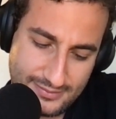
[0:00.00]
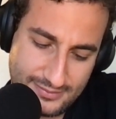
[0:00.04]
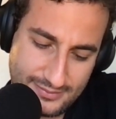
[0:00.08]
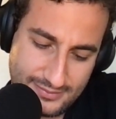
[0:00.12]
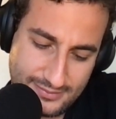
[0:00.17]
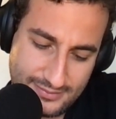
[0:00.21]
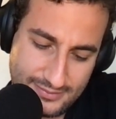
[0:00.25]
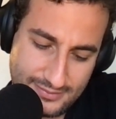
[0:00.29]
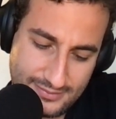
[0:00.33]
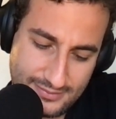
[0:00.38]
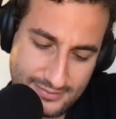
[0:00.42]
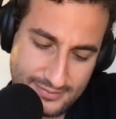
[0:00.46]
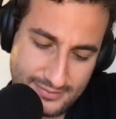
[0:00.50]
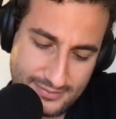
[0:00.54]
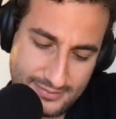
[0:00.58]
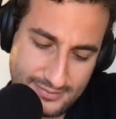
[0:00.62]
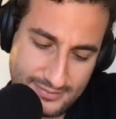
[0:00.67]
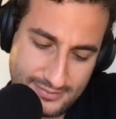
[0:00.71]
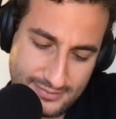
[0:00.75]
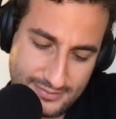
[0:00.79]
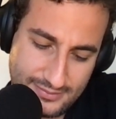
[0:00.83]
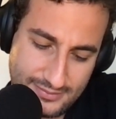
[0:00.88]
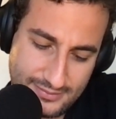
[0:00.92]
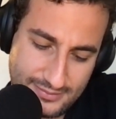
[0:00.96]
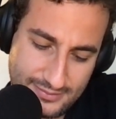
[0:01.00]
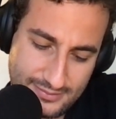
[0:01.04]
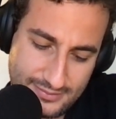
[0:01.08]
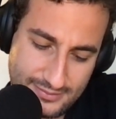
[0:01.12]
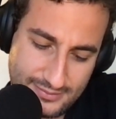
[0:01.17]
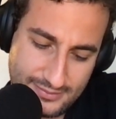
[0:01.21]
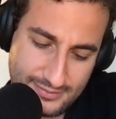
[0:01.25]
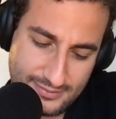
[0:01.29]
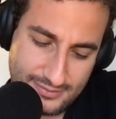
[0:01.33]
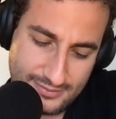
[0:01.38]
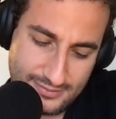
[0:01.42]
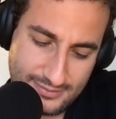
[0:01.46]

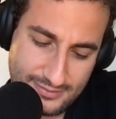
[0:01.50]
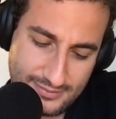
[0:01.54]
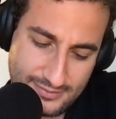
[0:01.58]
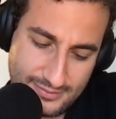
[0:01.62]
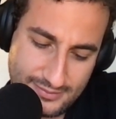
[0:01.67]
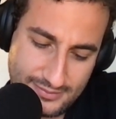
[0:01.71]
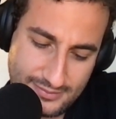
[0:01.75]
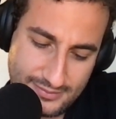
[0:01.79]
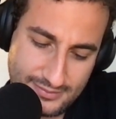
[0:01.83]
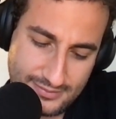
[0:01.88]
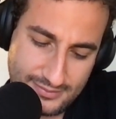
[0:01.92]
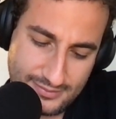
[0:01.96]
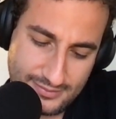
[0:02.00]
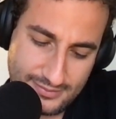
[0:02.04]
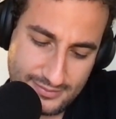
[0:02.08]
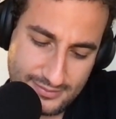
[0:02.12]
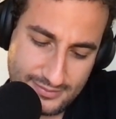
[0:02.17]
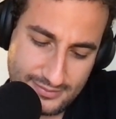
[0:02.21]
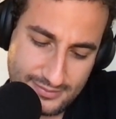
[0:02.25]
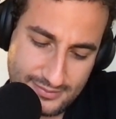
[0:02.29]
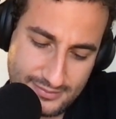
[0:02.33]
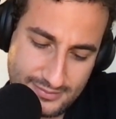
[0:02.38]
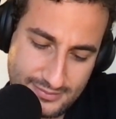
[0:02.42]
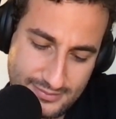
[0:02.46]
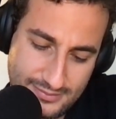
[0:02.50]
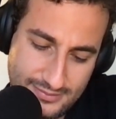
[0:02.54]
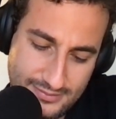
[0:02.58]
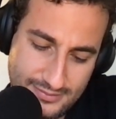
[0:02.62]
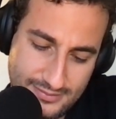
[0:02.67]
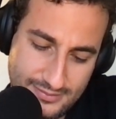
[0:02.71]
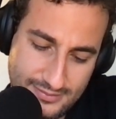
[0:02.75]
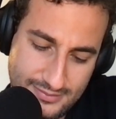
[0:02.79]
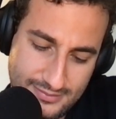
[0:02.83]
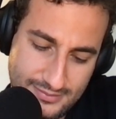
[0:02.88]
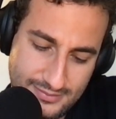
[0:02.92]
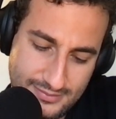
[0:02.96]

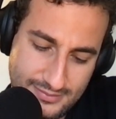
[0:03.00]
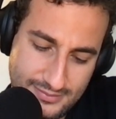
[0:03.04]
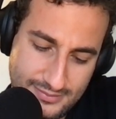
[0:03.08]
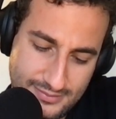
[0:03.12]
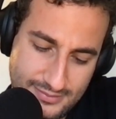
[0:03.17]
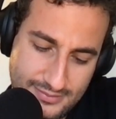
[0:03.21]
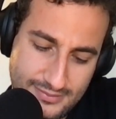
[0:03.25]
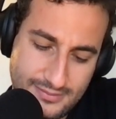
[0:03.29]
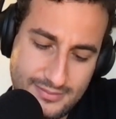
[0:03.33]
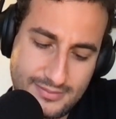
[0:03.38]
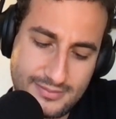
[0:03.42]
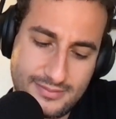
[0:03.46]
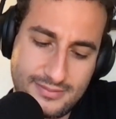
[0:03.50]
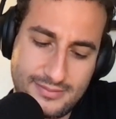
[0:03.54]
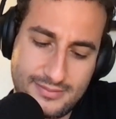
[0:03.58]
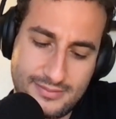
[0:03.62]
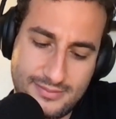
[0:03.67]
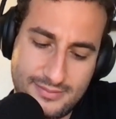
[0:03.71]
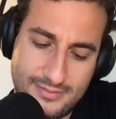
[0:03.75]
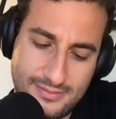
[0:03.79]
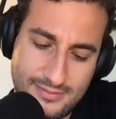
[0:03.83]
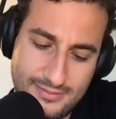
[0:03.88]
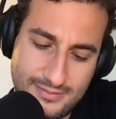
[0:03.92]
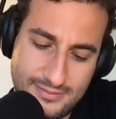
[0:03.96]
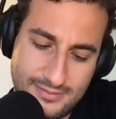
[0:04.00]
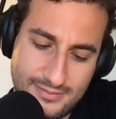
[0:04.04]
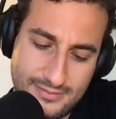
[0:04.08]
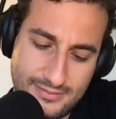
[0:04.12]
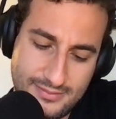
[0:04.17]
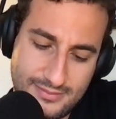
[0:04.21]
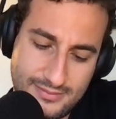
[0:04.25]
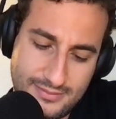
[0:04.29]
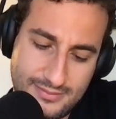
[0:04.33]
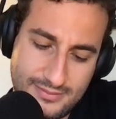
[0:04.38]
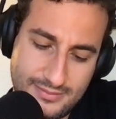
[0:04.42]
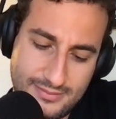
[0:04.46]

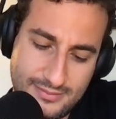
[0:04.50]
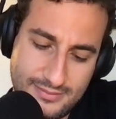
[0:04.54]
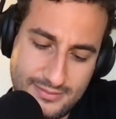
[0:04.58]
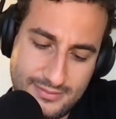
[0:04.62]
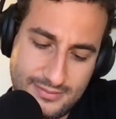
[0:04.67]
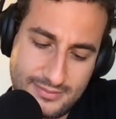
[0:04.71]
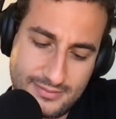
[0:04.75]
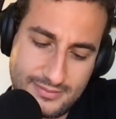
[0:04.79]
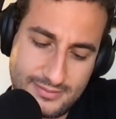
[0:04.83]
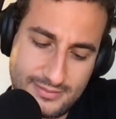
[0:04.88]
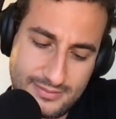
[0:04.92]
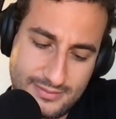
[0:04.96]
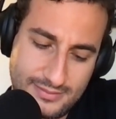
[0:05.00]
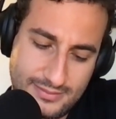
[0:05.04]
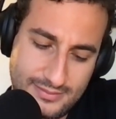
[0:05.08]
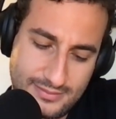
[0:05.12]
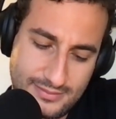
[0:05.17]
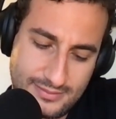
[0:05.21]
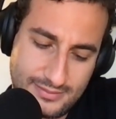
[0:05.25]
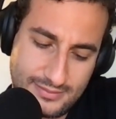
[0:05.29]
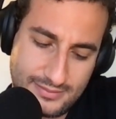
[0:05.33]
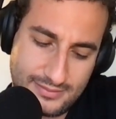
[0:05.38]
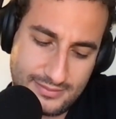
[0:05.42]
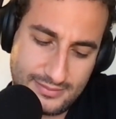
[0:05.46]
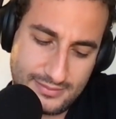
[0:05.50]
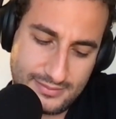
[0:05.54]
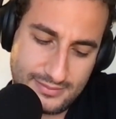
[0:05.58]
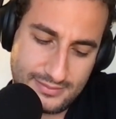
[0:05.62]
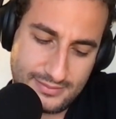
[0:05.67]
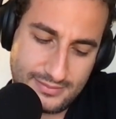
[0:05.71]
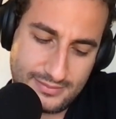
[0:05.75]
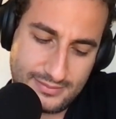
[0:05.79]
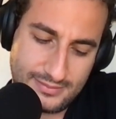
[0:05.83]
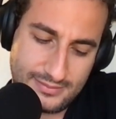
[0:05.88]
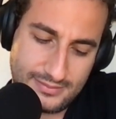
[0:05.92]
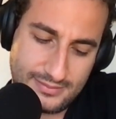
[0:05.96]

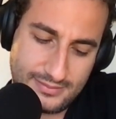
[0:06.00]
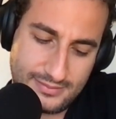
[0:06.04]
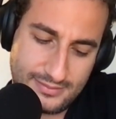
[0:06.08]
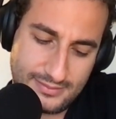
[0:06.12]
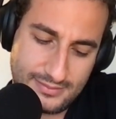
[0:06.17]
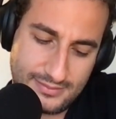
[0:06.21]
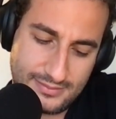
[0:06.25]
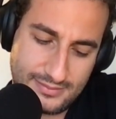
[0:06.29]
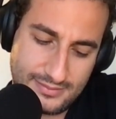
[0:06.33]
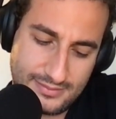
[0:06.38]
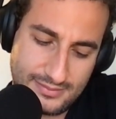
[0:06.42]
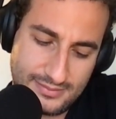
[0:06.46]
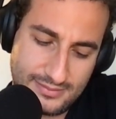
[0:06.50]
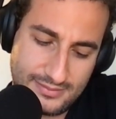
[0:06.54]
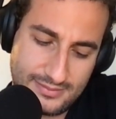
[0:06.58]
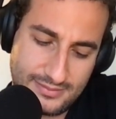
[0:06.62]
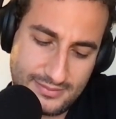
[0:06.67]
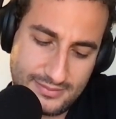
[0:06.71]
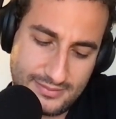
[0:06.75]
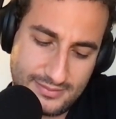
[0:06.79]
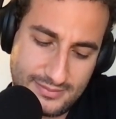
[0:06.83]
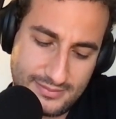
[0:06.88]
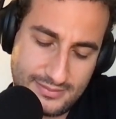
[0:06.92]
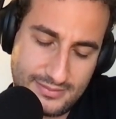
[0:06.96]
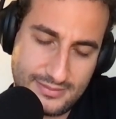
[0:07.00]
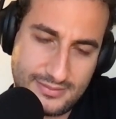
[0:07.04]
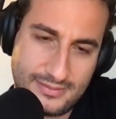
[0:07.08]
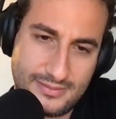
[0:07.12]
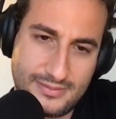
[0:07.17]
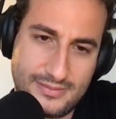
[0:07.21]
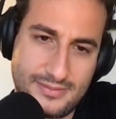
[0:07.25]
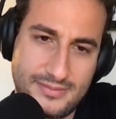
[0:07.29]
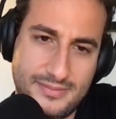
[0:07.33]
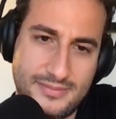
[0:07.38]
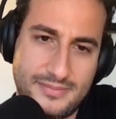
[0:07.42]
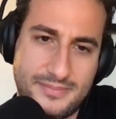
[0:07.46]

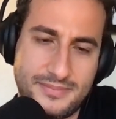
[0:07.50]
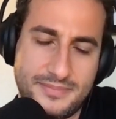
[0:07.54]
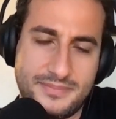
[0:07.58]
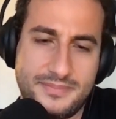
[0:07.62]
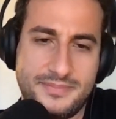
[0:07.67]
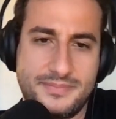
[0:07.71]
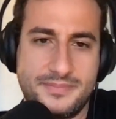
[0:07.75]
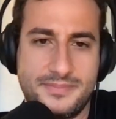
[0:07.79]
No words are spoken by the person on screen.